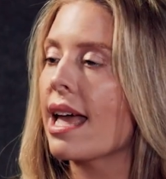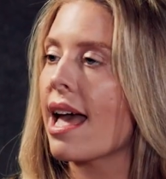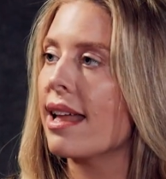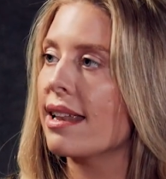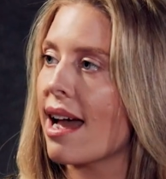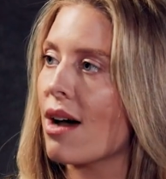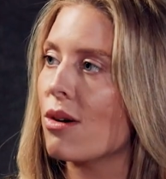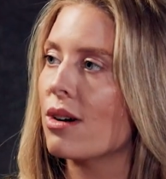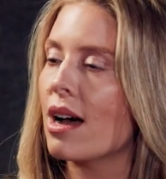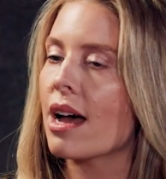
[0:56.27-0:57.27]
And
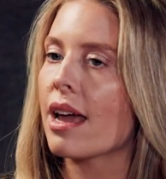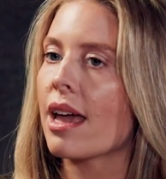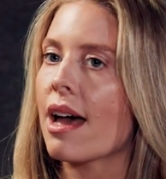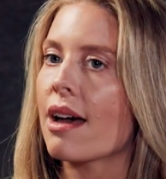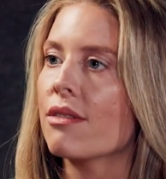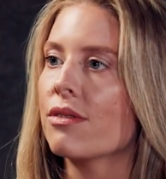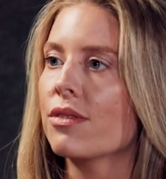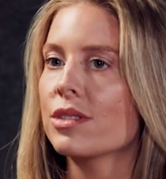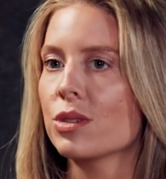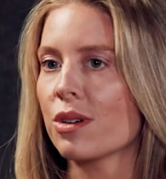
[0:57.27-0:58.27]
now I have
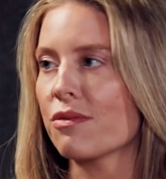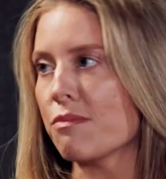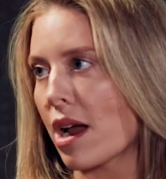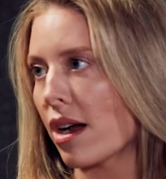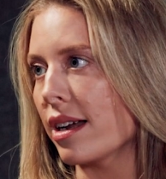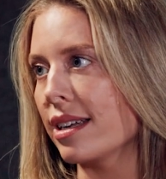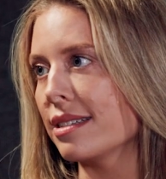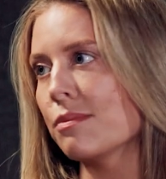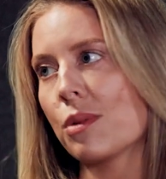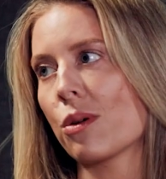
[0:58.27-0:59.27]
sort of married
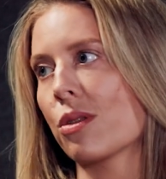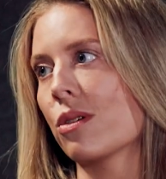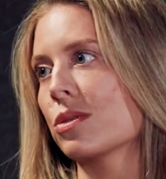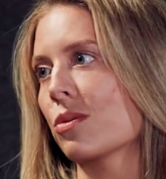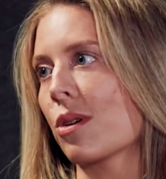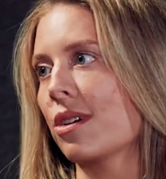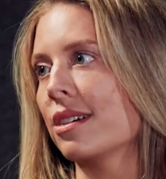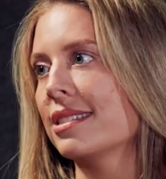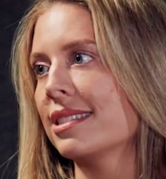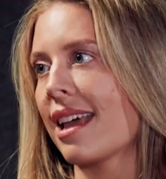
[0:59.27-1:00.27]
both those worlds,